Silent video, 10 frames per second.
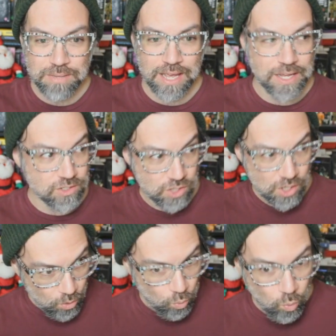Maze.
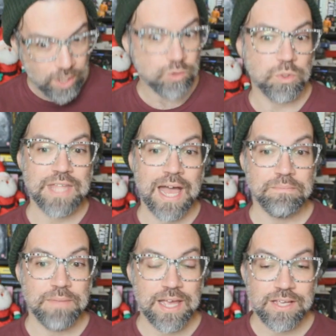What's with
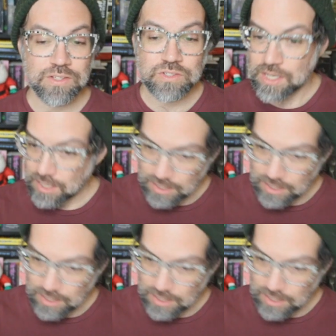that maze?